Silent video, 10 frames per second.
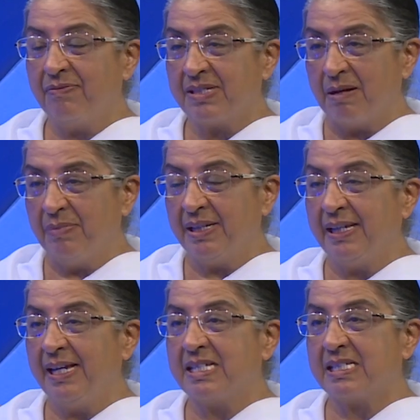
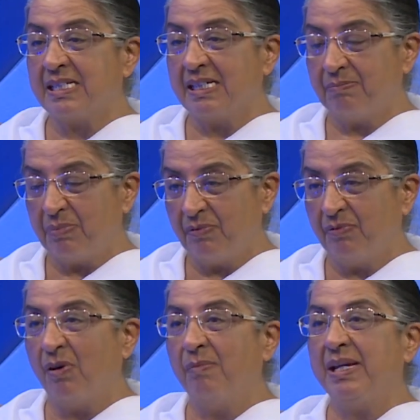somebody is uh,
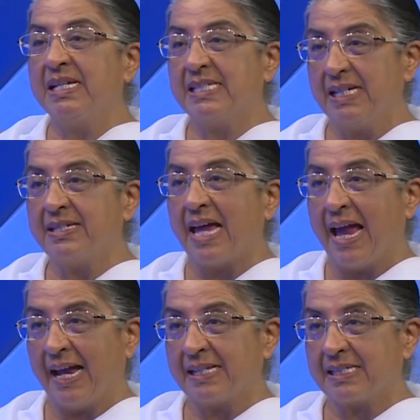performing such
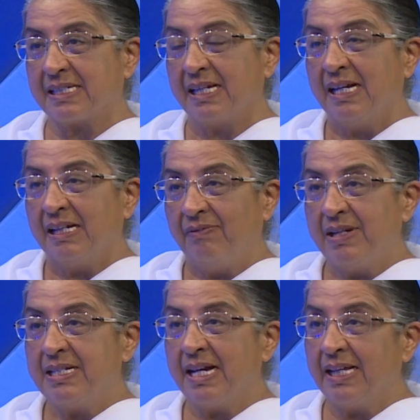acts
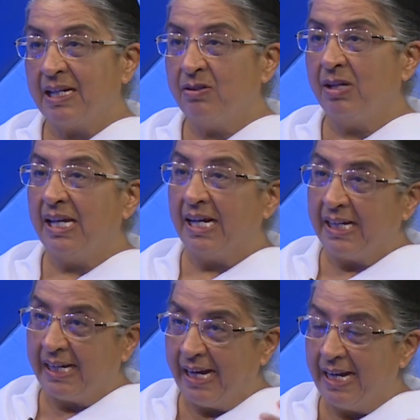which are actually
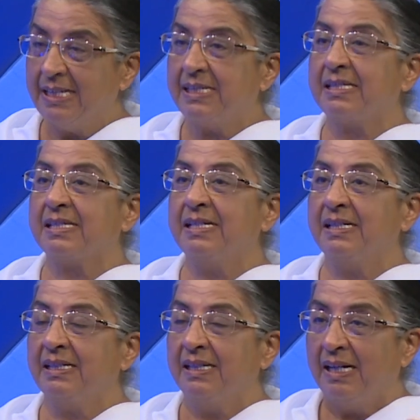against
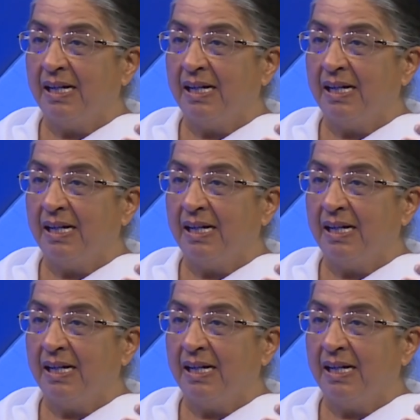the